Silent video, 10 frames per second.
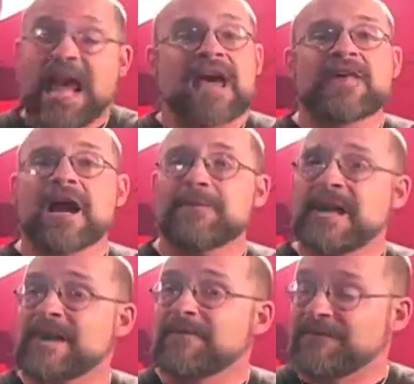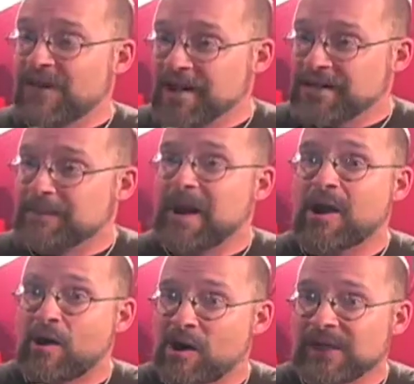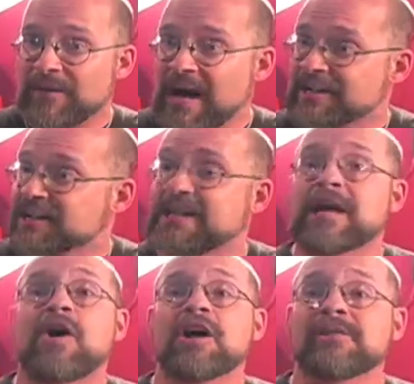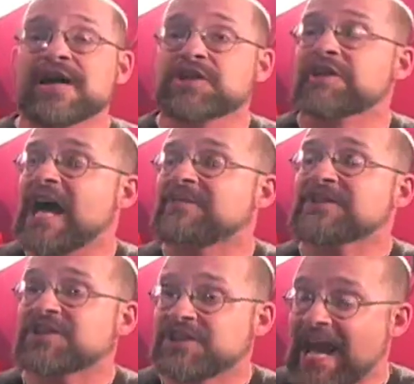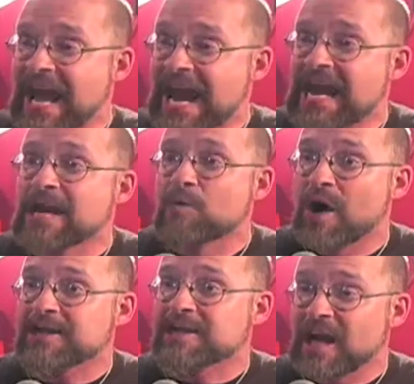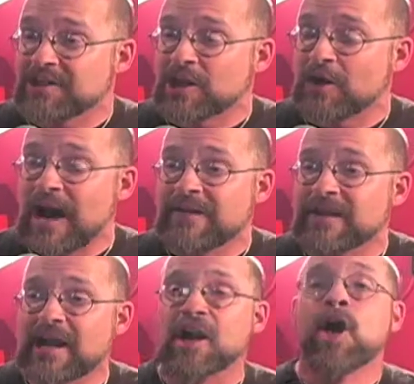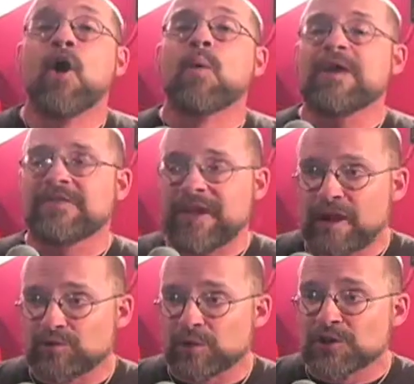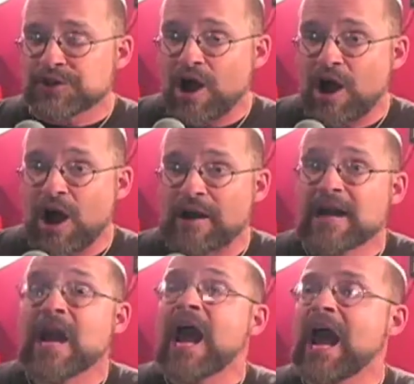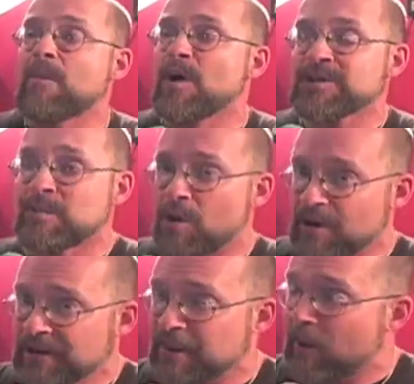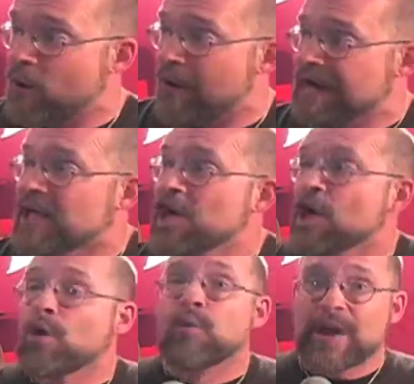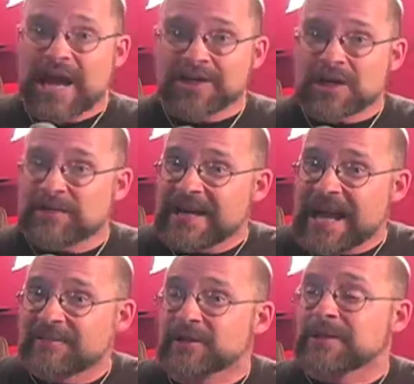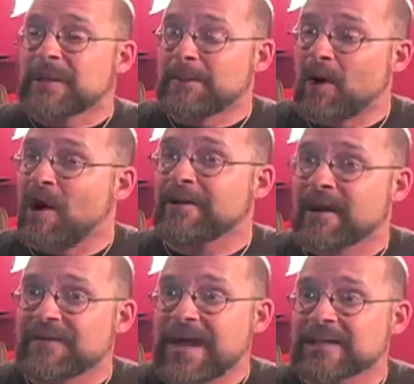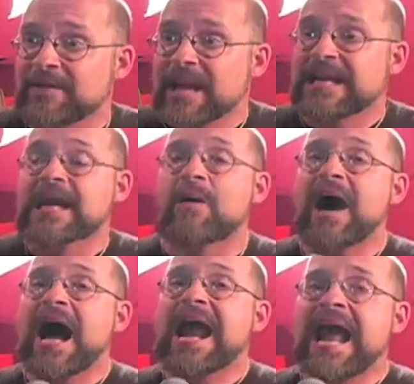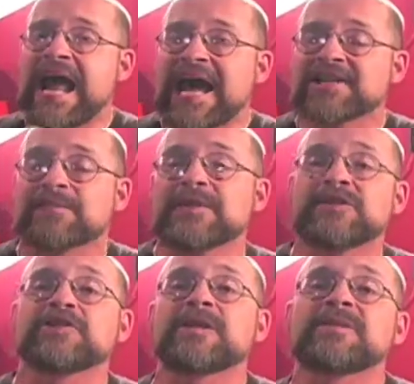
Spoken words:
and they are being funded by all of us, then all of us should have a say in what does go on there, what their rules are, and what's more to the point, we should be able to be part of that committee. Now, I asked Mr. Jim